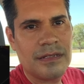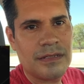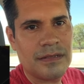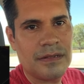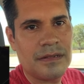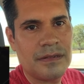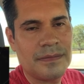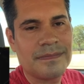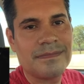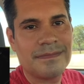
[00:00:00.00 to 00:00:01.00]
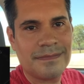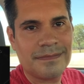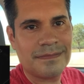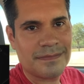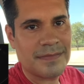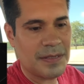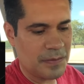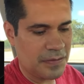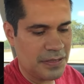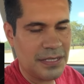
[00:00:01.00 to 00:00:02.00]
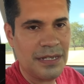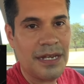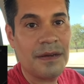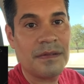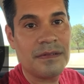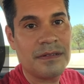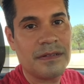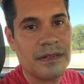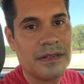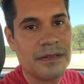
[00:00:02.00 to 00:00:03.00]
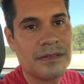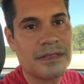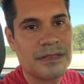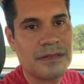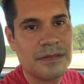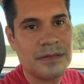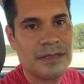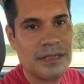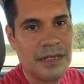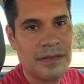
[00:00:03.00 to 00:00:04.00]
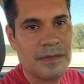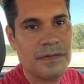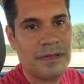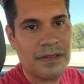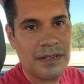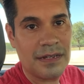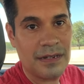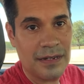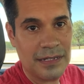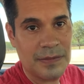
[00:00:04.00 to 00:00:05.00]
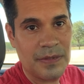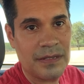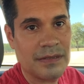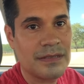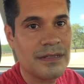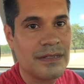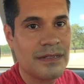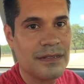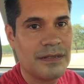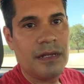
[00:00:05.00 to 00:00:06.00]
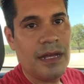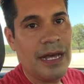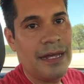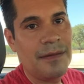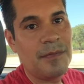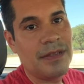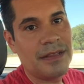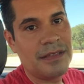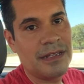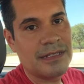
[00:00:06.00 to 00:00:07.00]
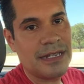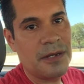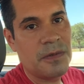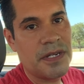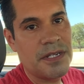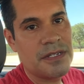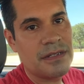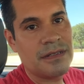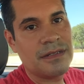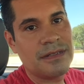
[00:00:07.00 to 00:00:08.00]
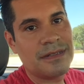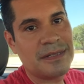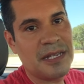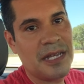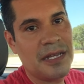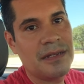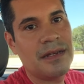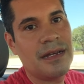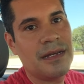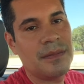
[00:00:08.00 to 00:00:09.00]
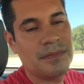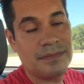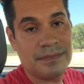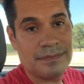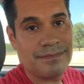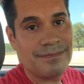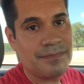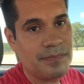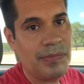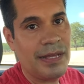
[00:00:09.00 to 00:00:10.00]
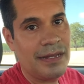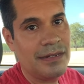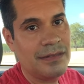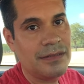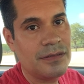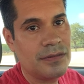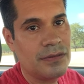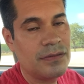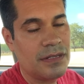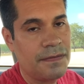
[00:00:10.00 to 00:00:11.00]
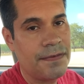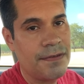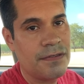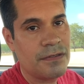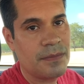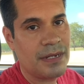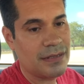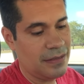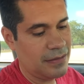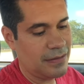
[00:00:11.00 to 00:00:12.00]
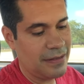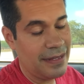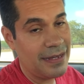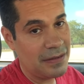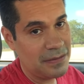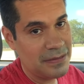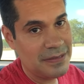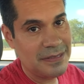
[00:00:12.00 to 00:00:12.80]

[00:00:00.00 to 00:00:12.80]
so we'll see how it looks so stay tuned for the next videos and the things I wish um, plan to do in the future but not now